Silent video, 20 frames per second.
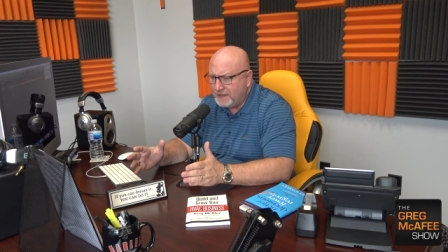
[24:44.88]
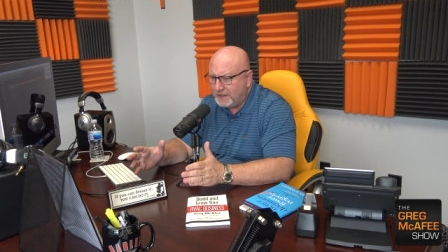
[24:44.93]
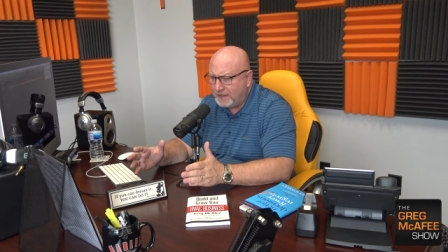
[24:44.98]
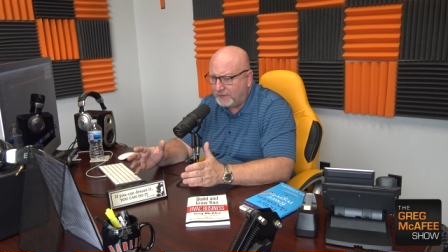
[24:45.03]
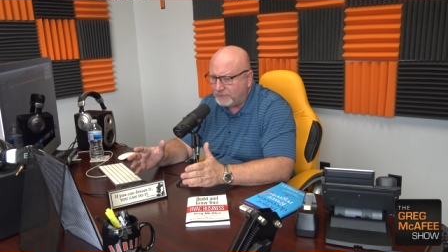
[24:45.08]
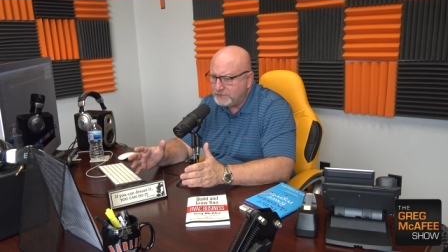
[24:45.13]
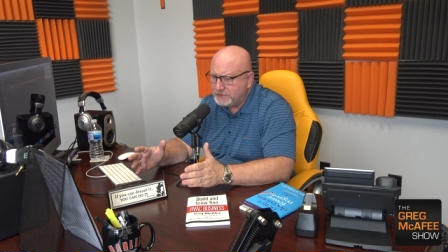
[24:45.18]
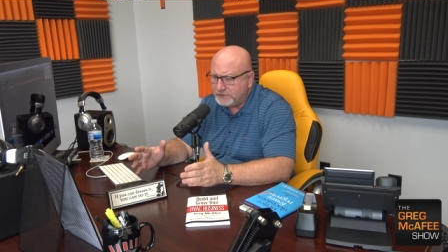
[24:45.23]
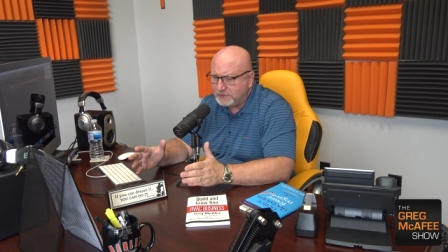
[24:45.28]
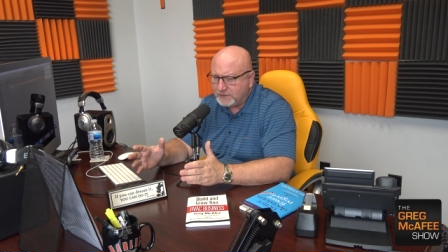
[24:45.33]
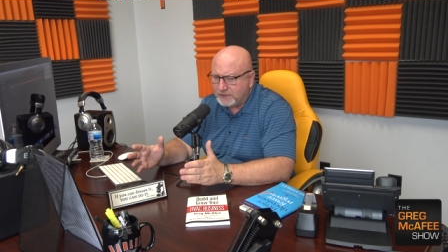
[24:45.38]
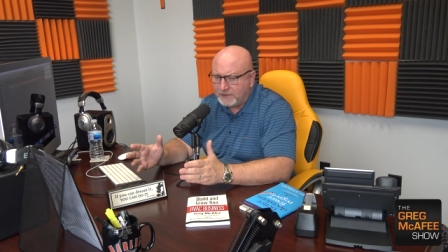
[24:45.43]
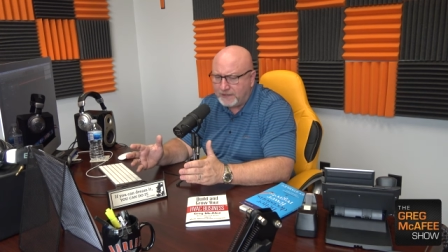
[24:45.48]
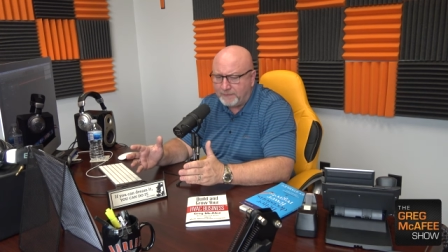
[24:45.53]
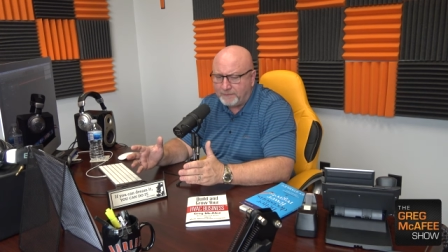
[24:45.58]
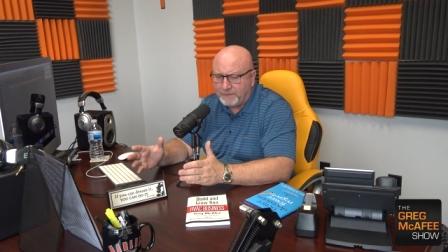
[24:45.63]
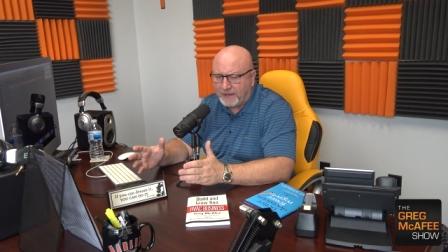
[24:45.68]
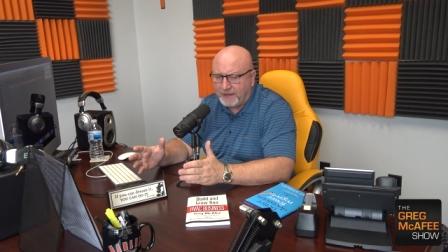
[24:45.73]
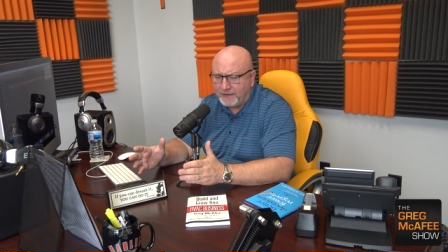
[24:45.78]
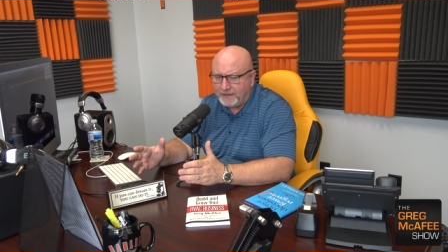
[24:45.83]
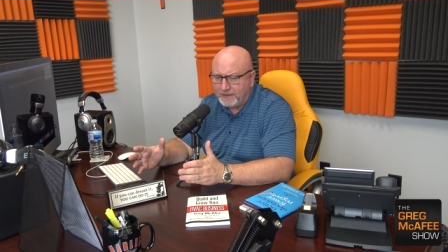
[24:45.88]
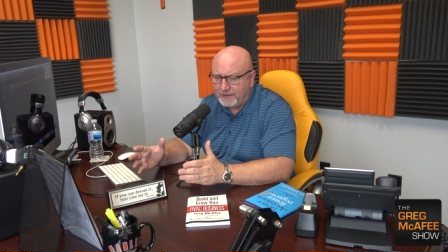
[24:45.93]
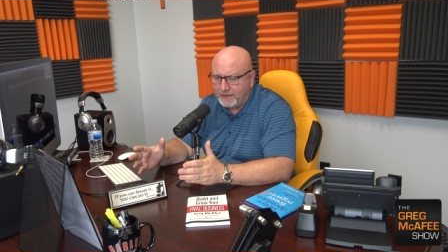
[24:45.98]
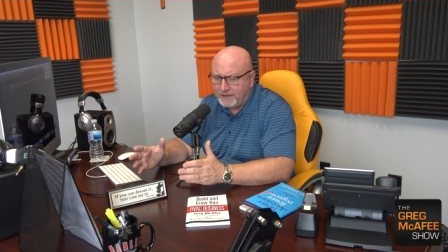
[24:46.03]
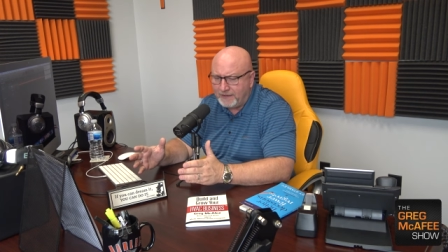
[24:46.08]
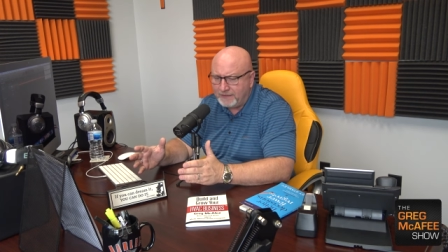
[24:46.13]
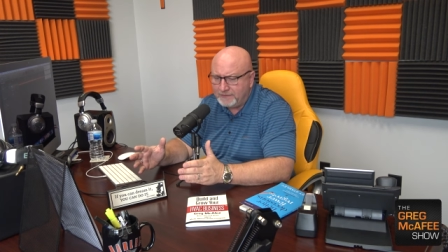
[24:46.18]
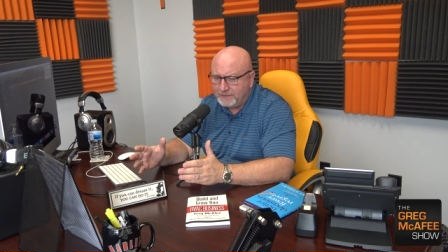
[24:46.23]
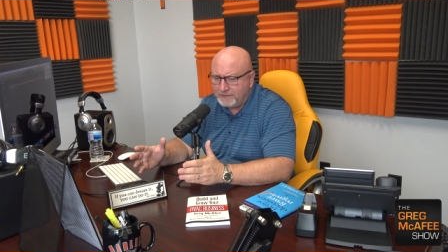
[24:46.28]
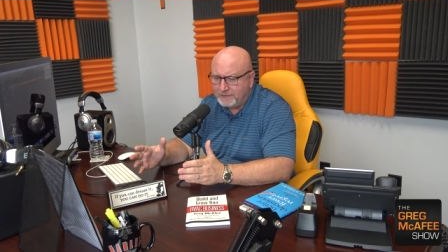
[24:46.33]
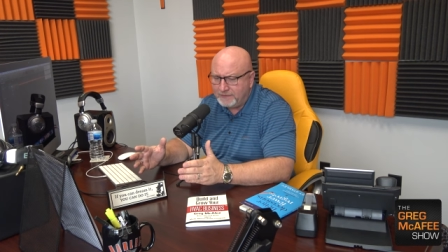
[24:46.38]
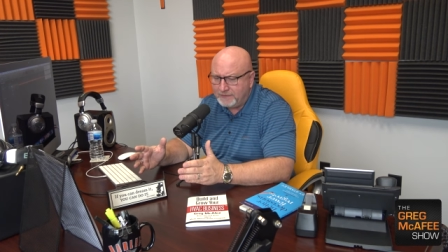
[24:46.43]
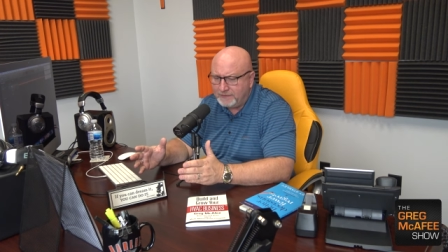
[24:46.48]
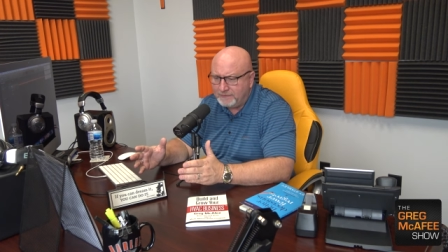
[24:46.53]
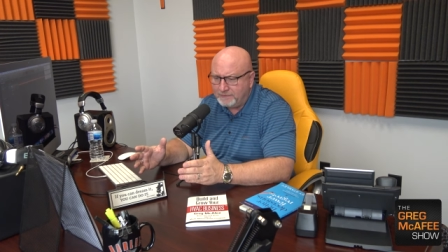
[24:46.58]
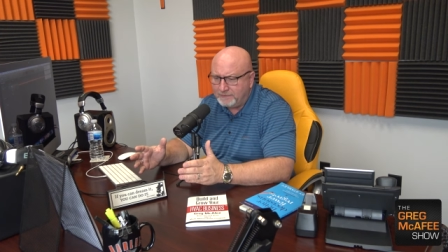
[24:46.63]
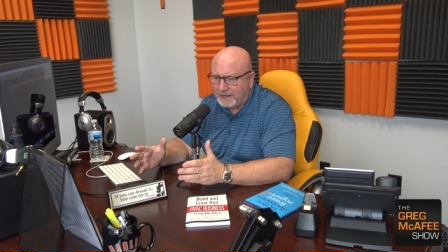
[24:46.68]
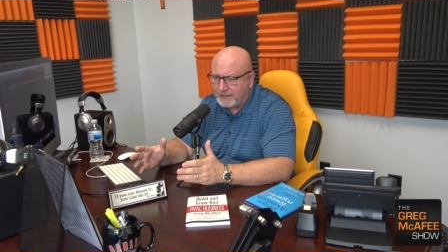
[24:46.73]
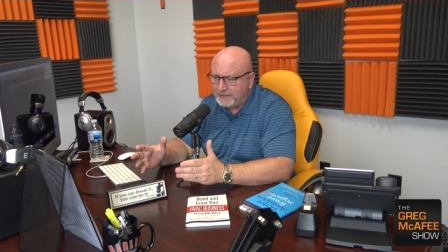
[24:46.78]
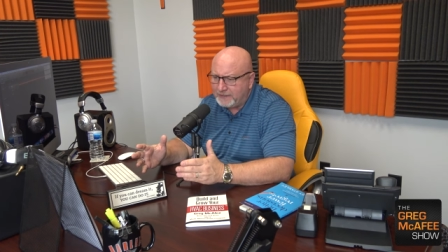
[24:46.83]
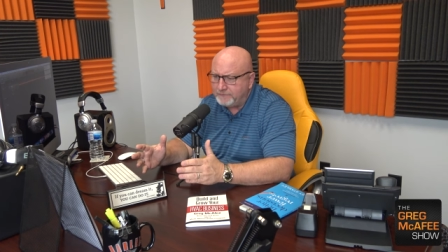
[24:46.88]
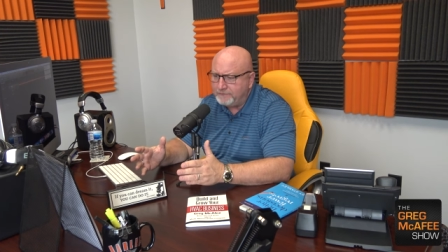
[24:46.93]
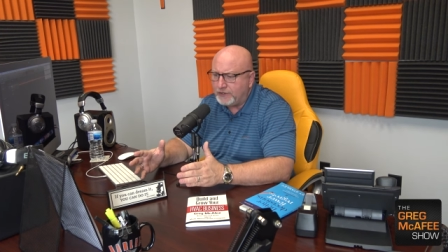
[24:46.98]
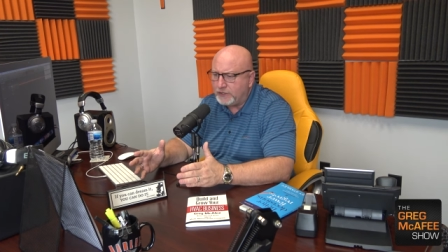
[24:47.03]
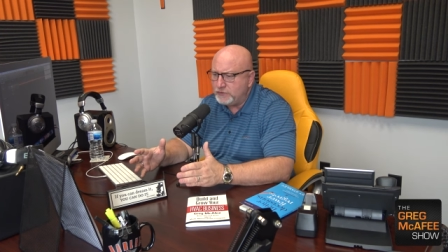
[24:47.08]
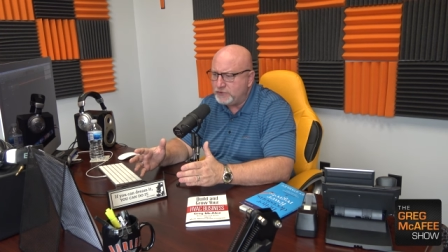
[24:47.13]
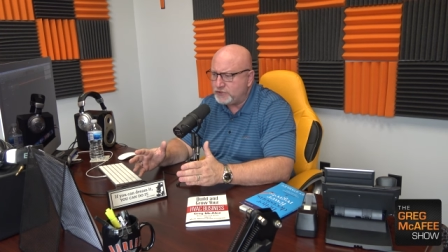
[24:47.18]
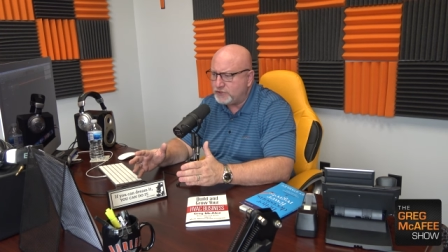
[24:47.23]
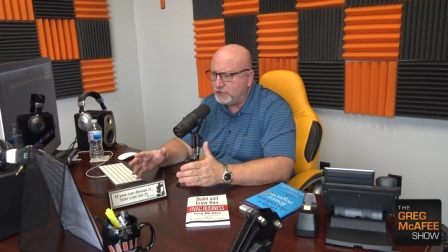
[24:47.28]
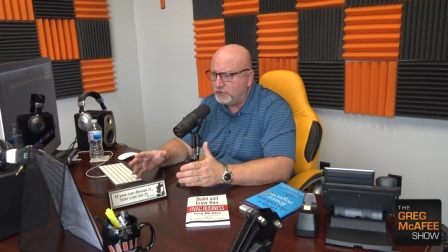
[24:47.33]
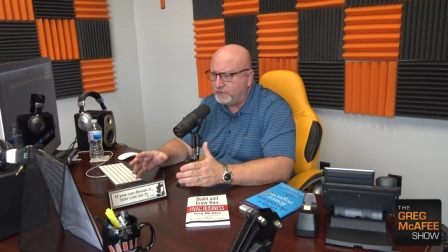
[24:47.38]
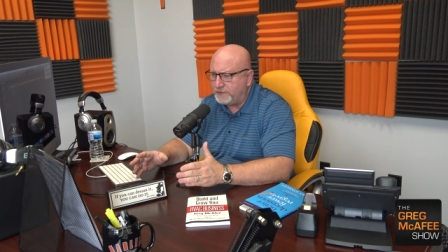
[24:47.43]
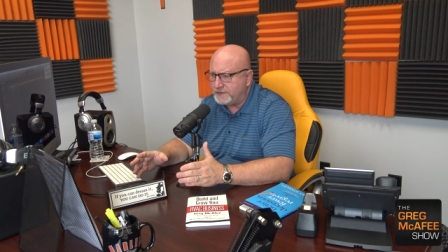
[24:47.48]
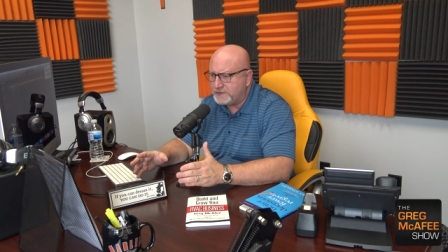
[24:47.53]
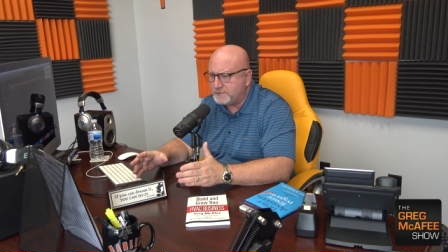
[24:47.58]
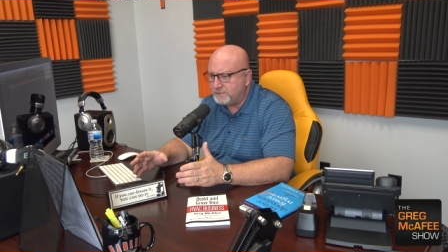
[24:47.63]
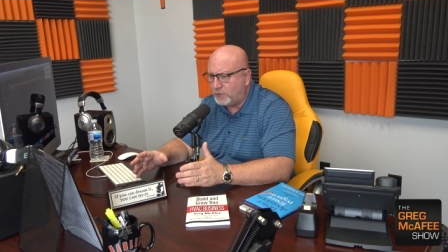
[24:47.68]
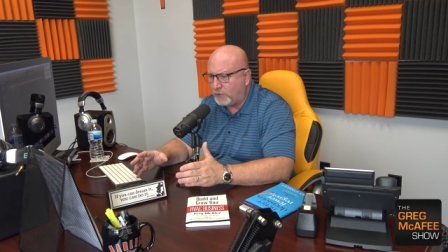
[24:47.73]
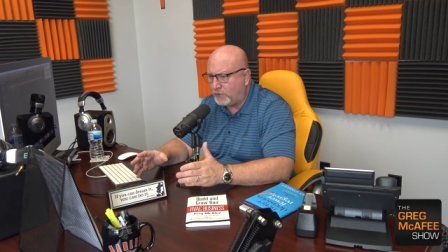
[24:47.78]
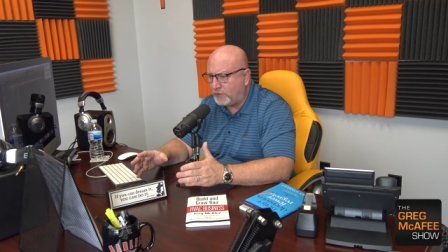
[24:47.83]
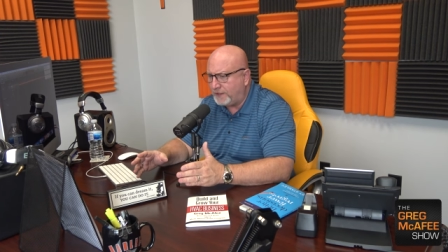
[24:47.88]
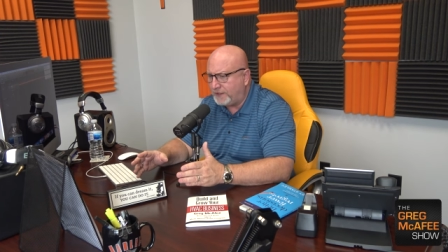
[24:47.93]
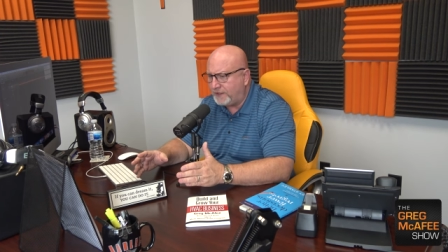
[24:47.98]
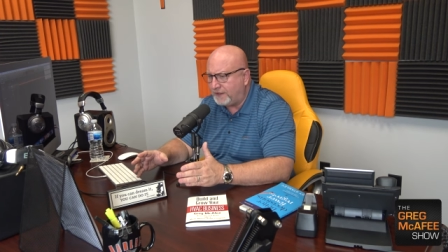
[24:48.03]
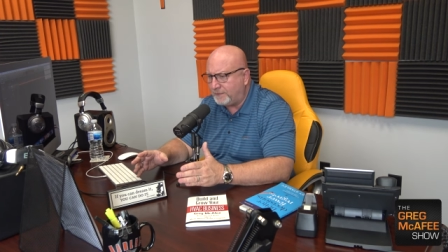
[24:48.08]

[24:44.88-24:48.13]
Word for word: And I was looking at my my devotional this morning,